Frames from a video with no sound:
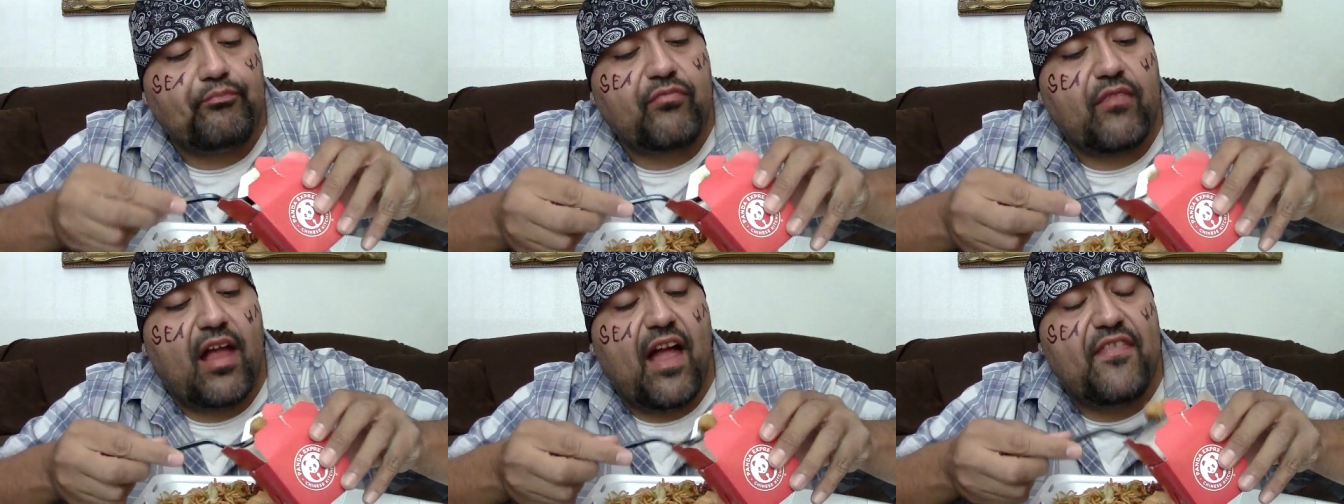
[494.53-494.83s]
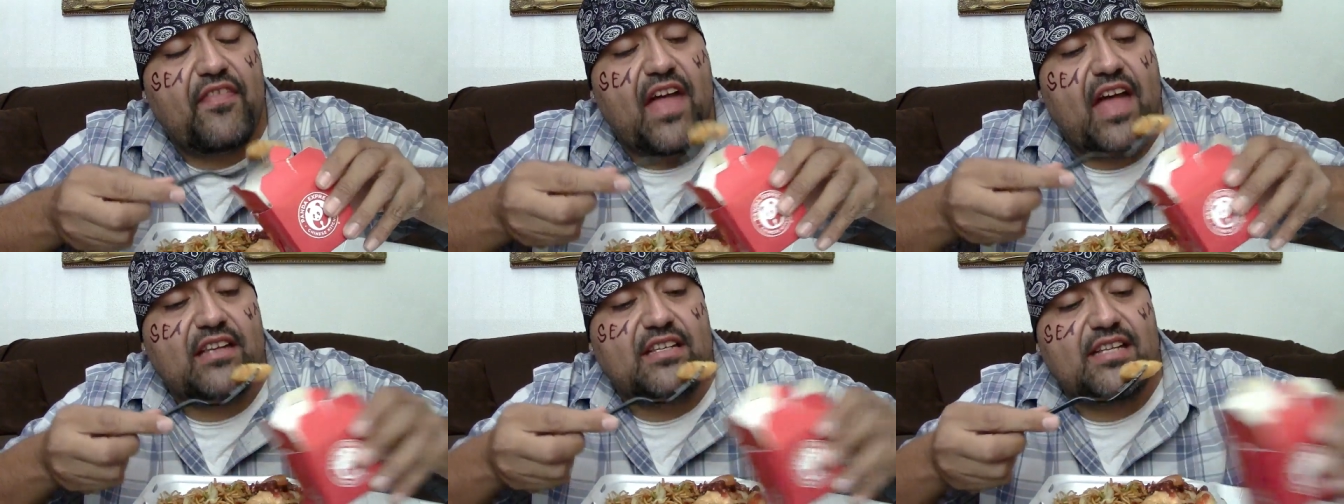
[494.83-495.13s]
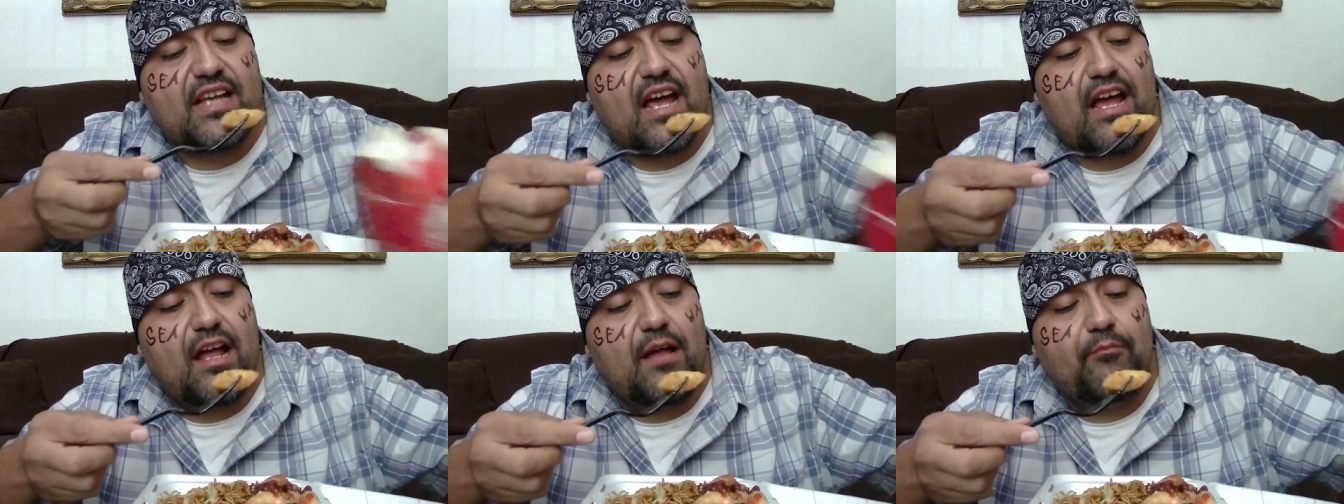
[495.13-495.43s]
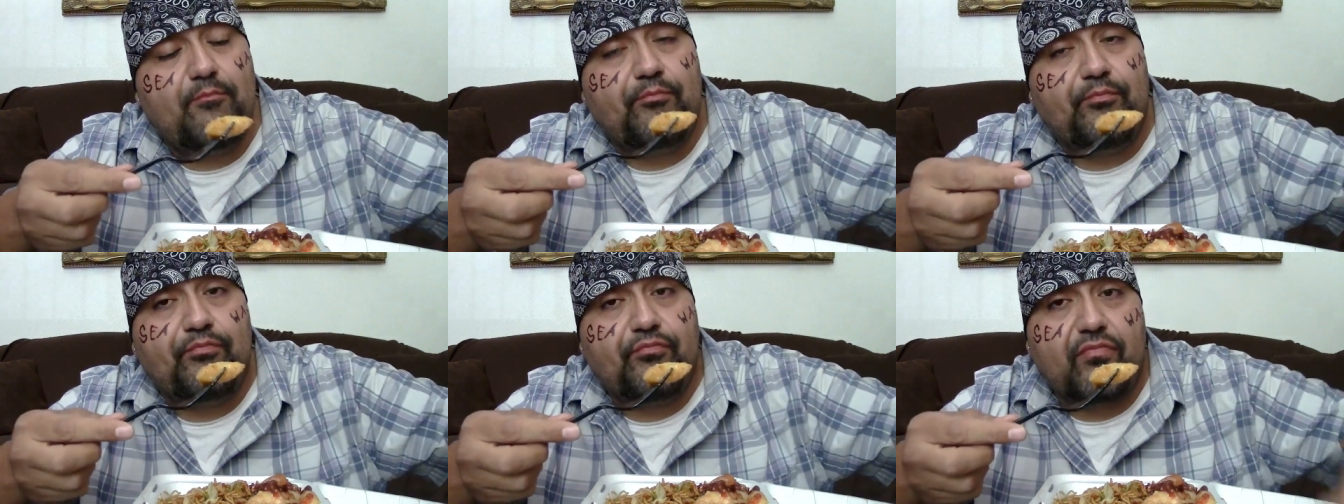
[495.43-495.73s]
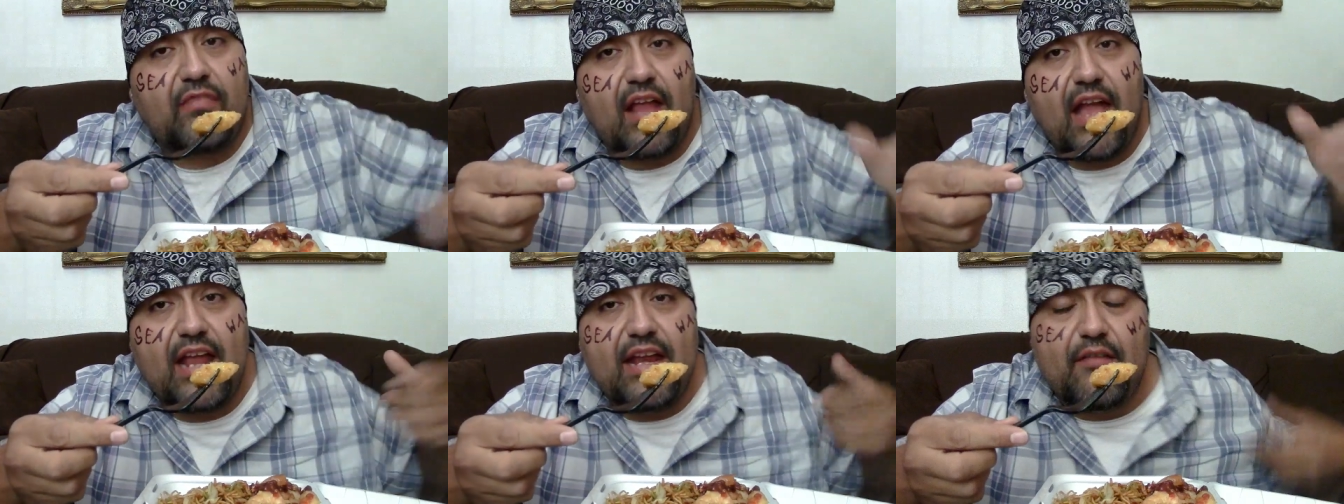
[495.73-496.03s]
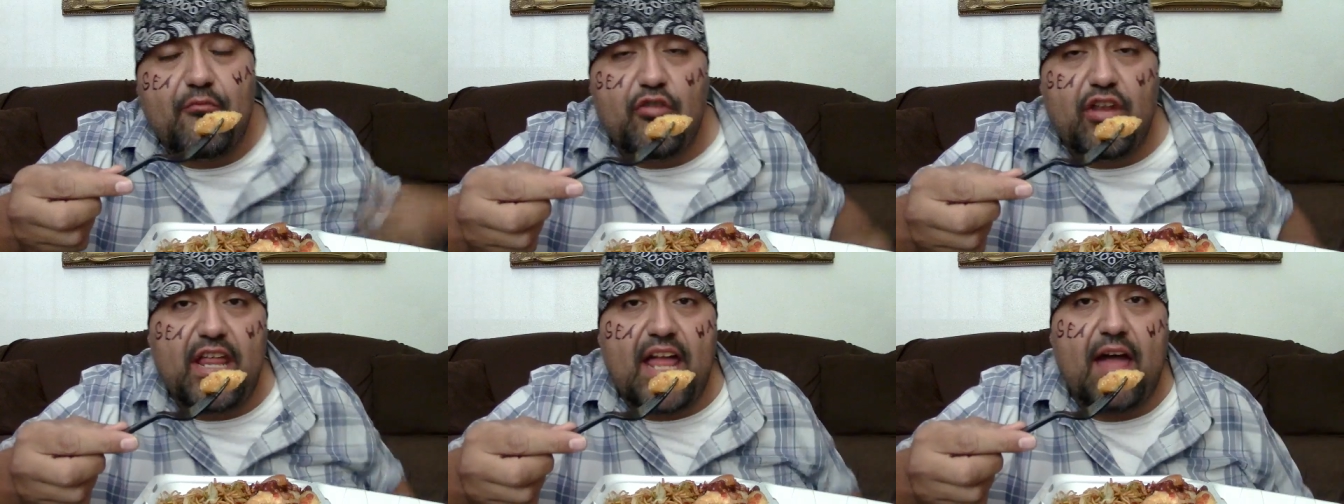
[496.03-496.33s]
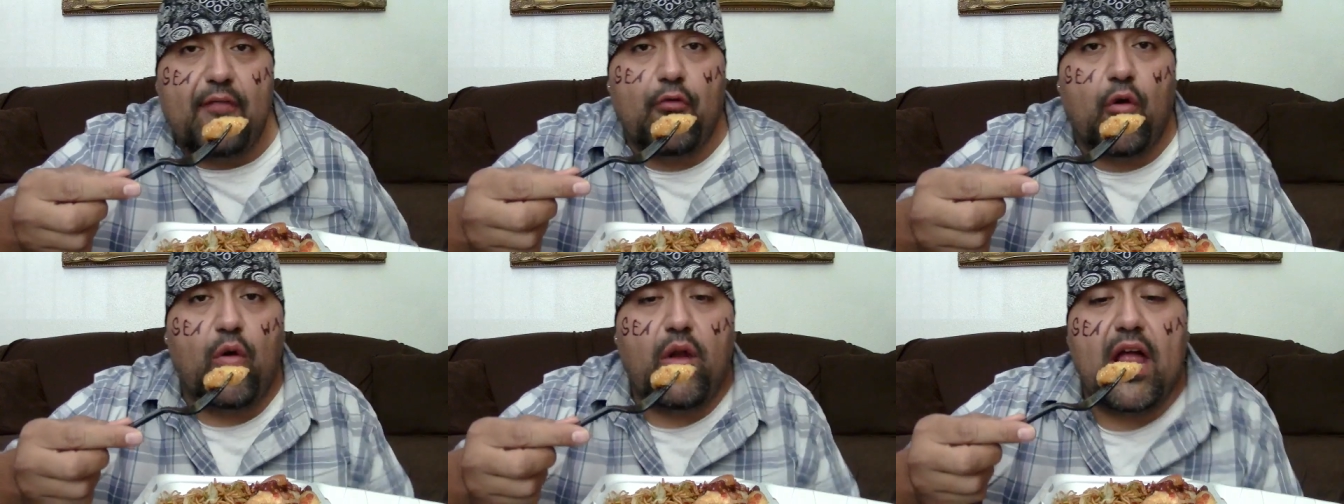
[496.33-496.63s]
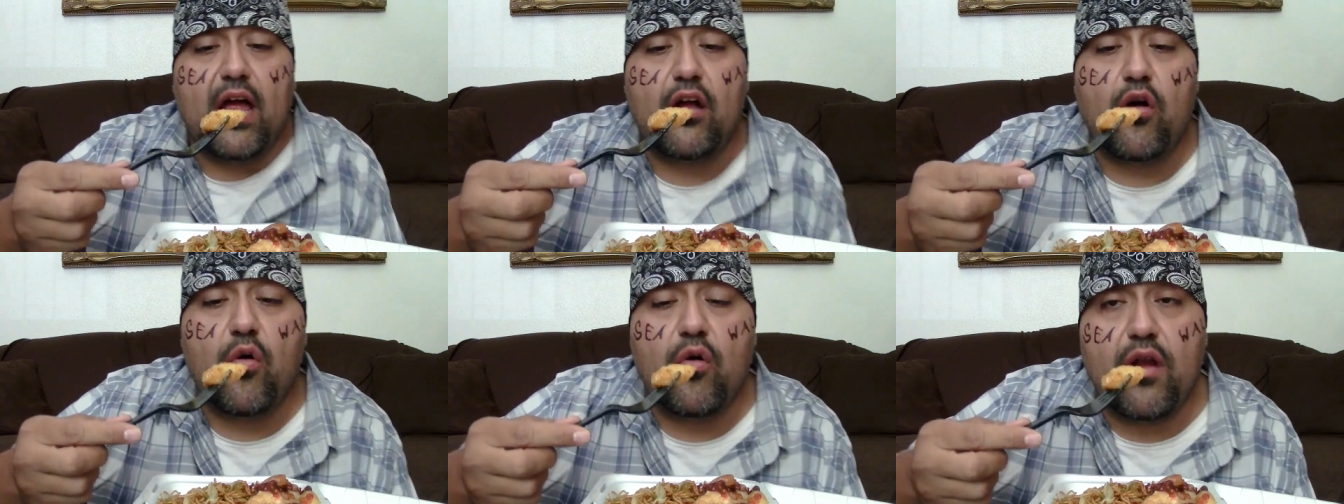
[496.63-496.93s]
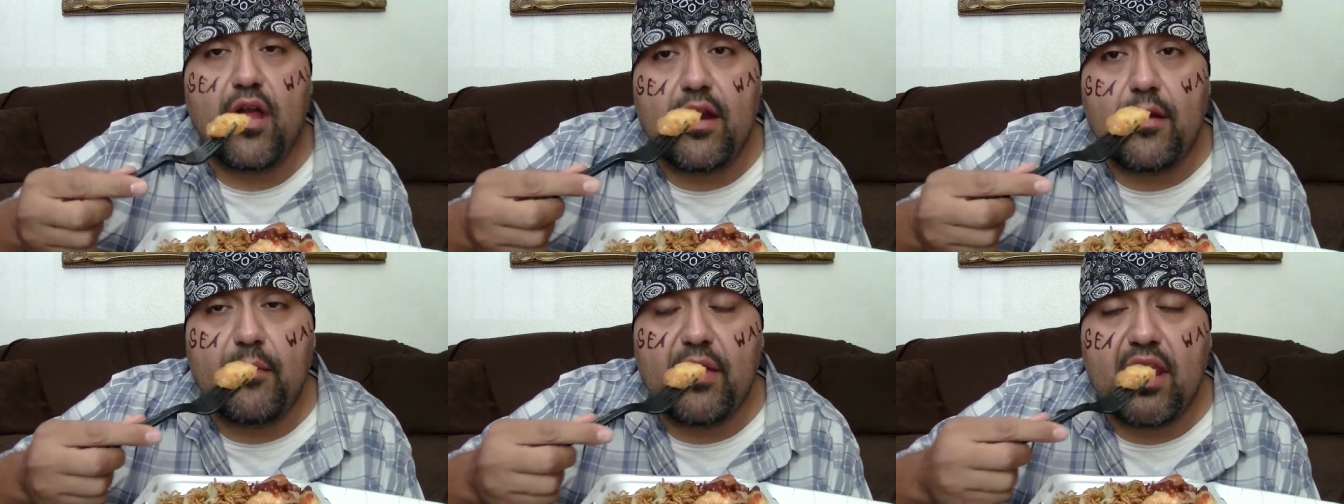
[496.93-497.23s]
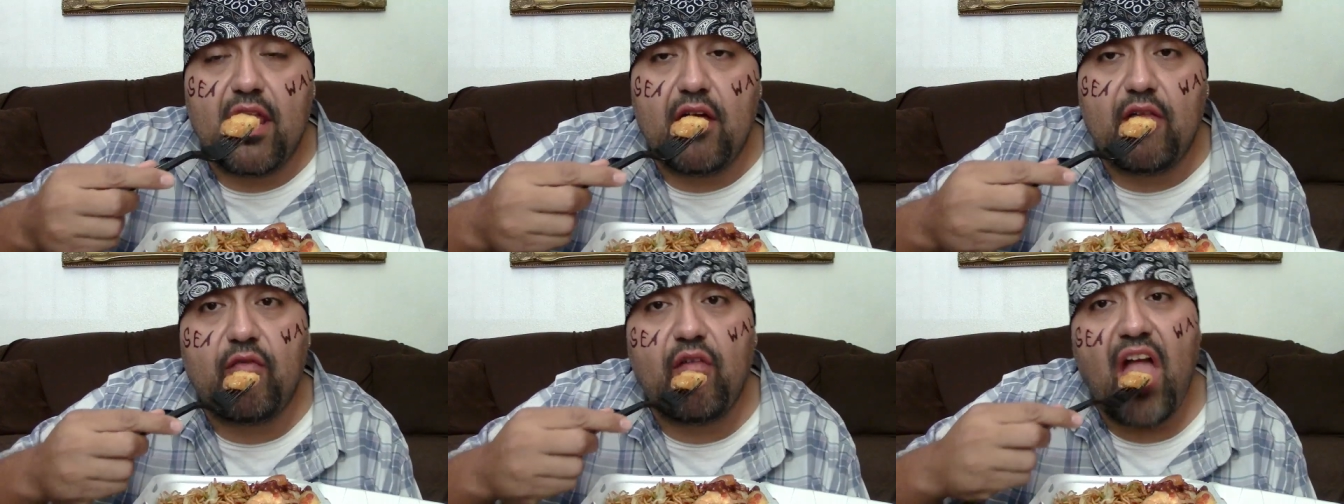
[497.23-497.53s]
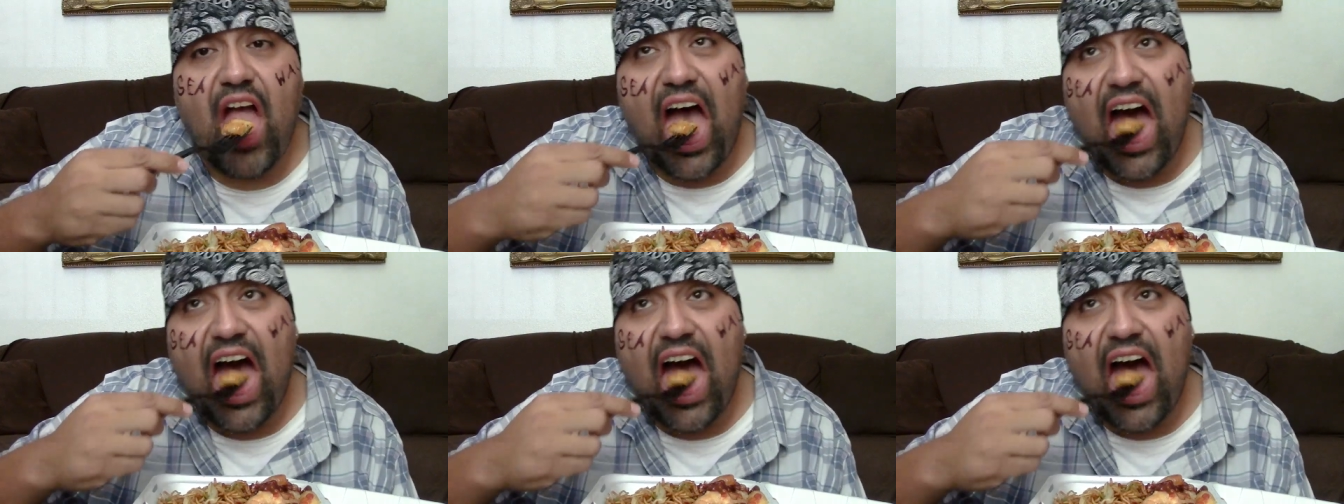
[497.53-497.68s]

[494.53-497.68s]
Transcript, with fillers: At that time, I didn't really have a whole lot going on in my life.